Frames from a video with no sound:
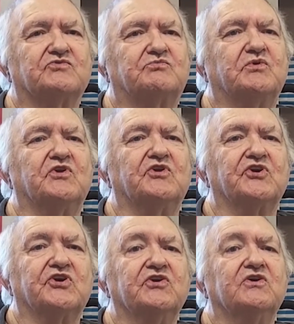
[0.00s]

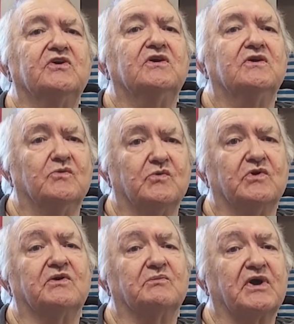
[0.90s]
building
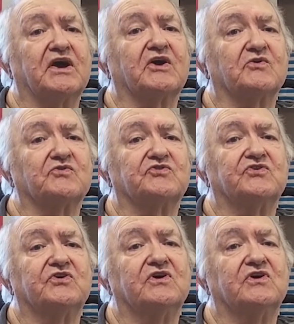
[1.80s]
Winnebagoes.